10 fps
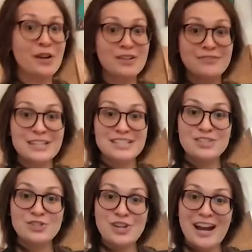perfect
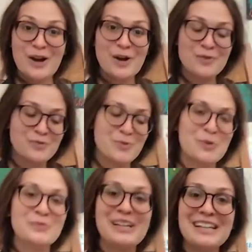chair
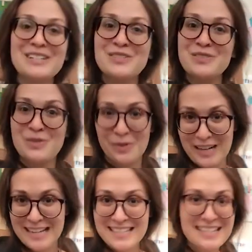for reading
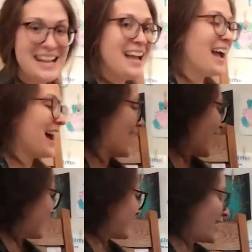stories. I
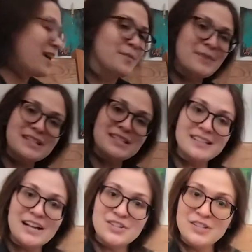have um, a
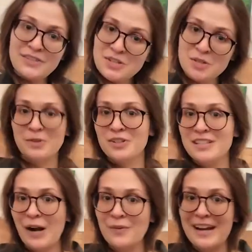selection of Easter books
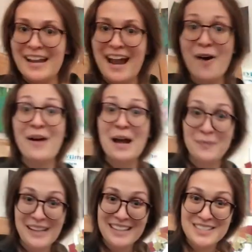out right now.
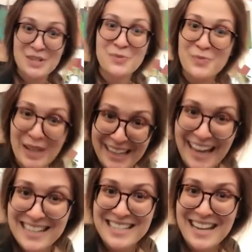Happy Easter
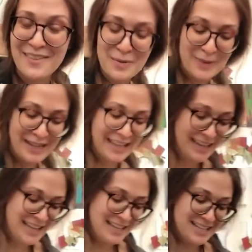weekend, everybody.
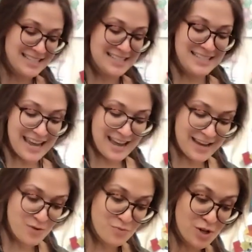
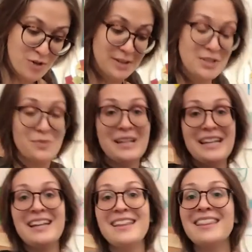Today, we're going to
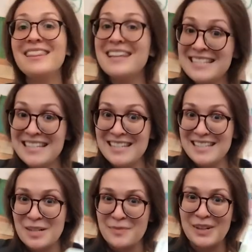read this
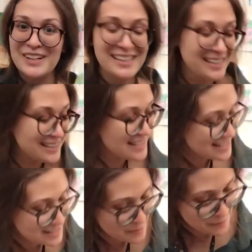Easter book. This
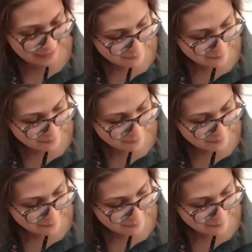is The Bunny